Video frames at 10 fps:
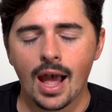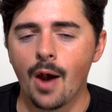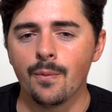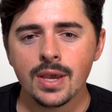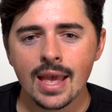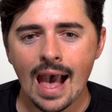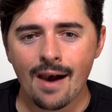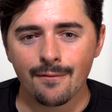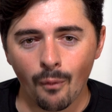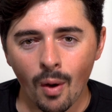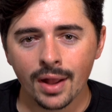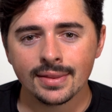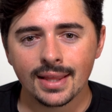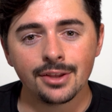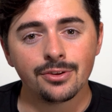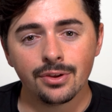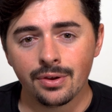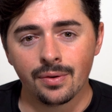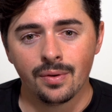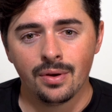And we have one thing to
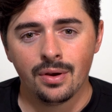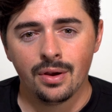do